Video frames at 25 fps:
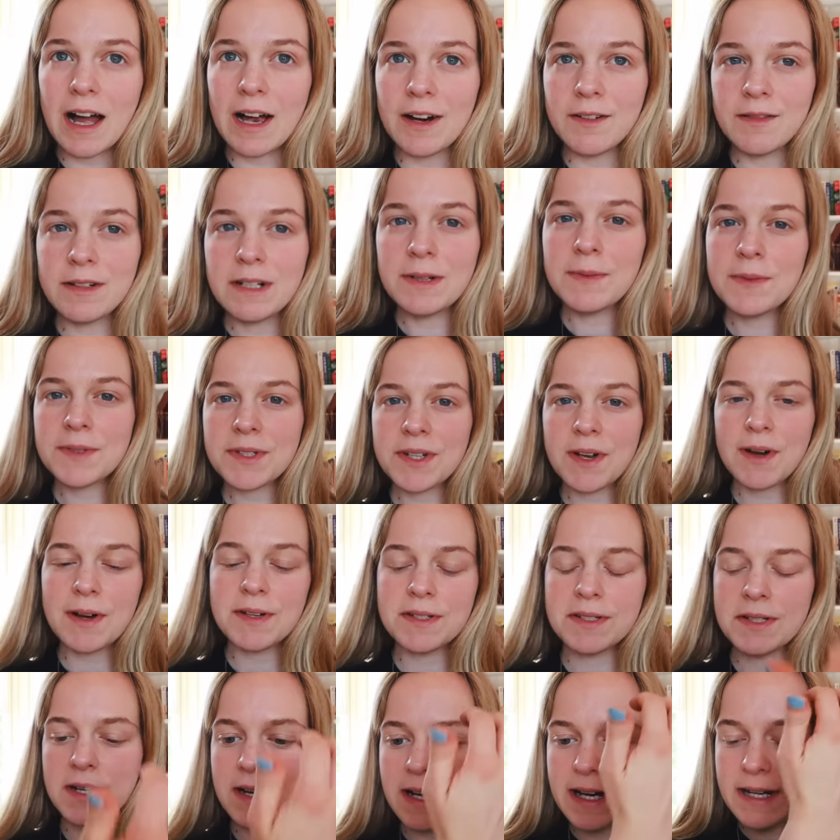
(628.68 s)
I really want to go
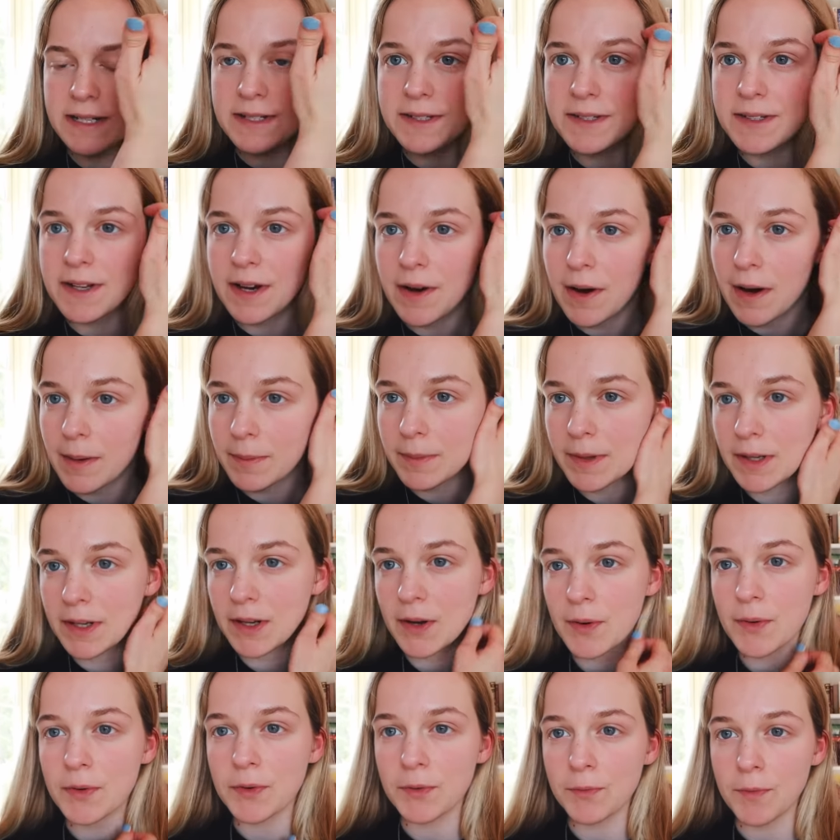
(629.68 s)
outside, so I'm gonna
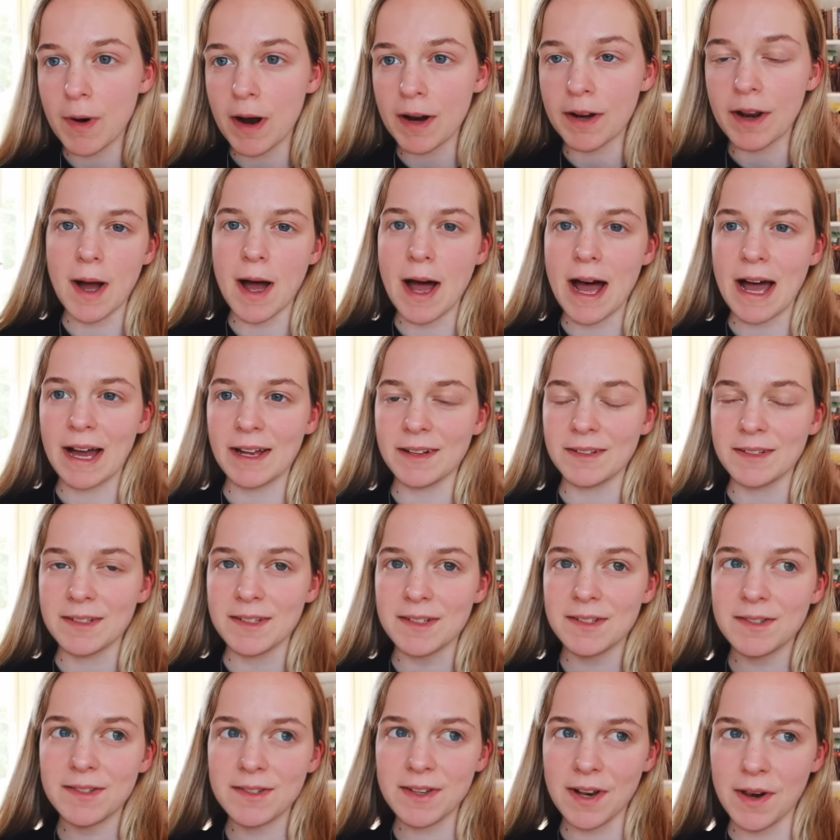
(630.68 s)
go on a run, and
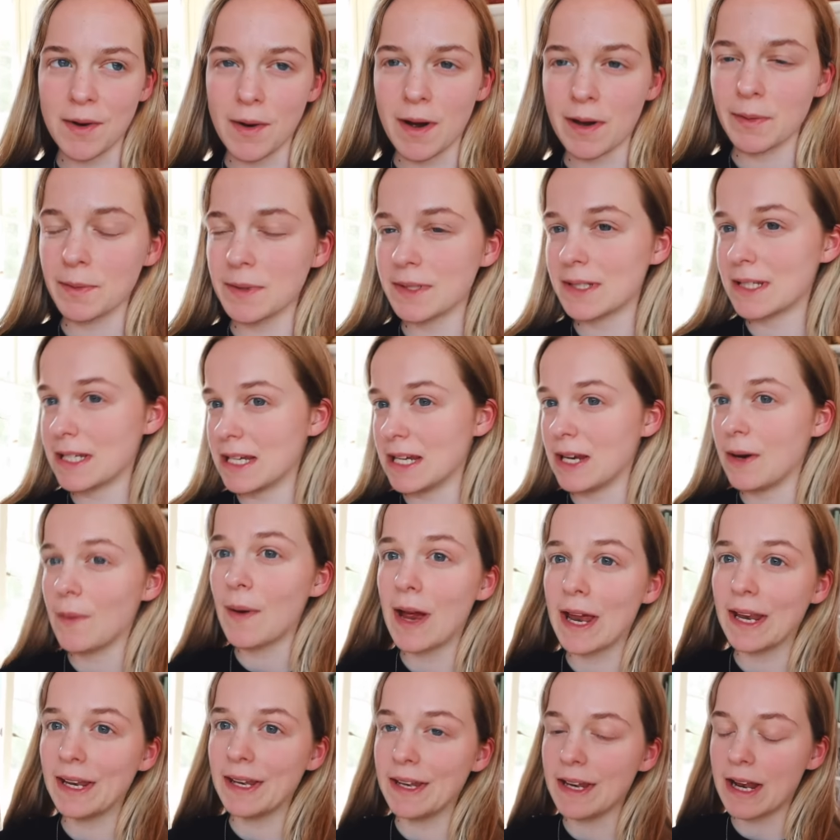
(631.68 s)
so I will see you
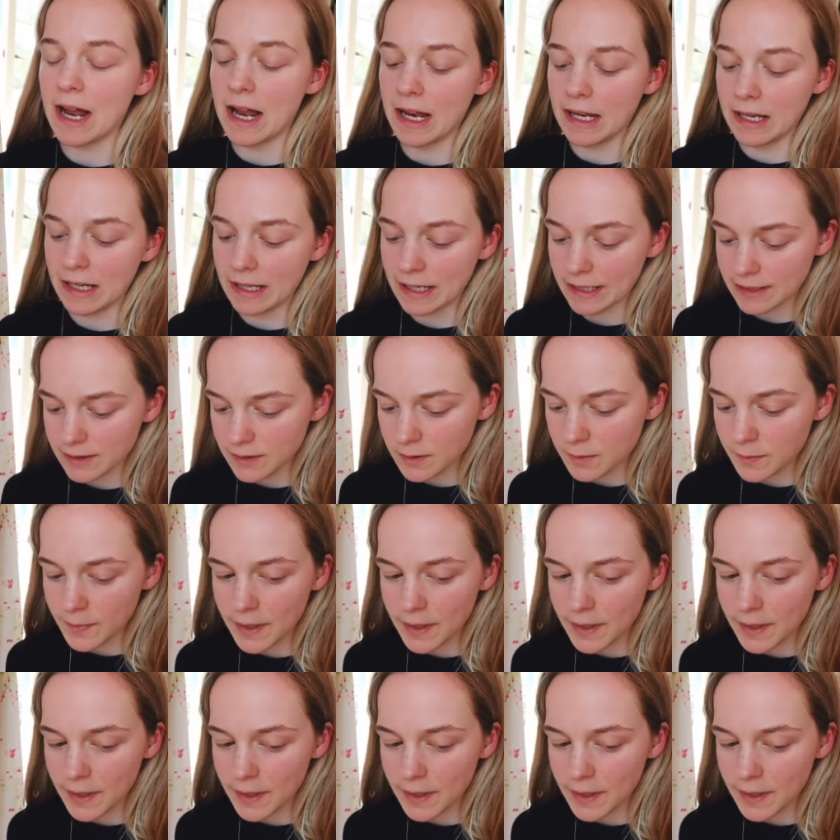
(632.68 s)
in a little